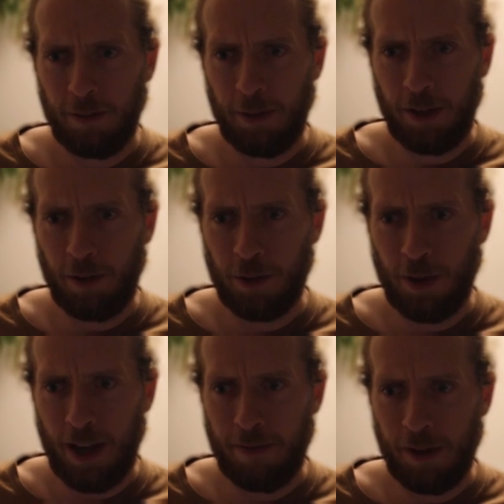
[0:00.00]
We can also
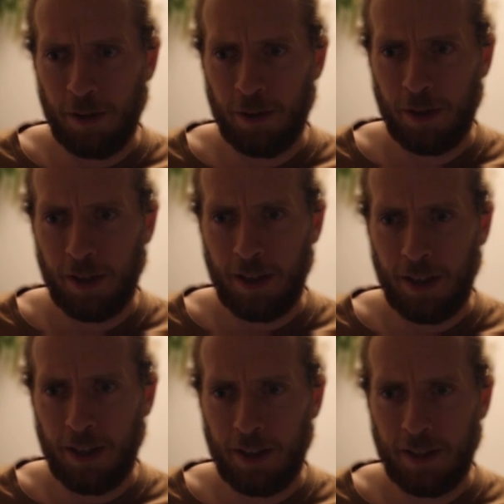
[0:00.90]
have a look
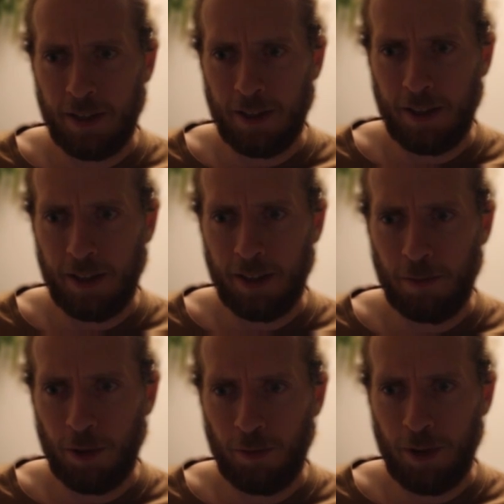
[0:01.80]
at like
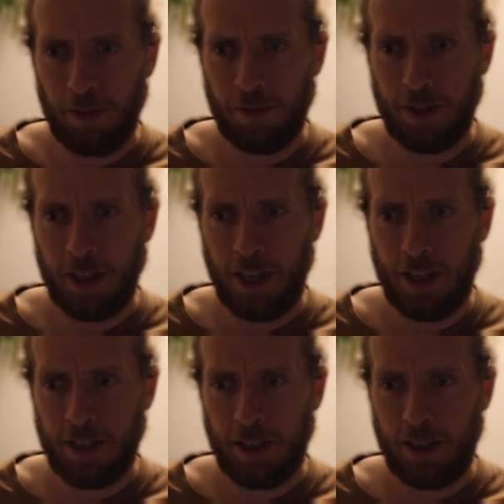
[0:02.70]
what we have
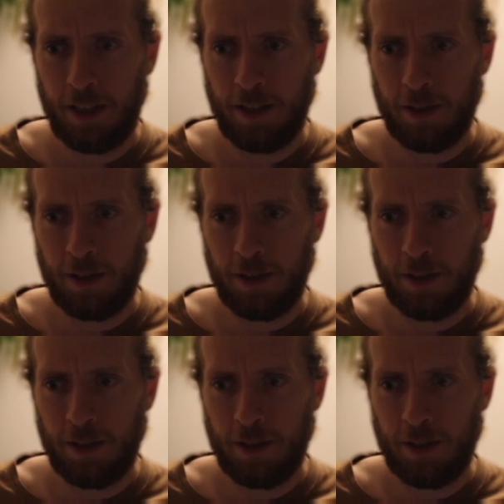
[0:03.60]
changed here.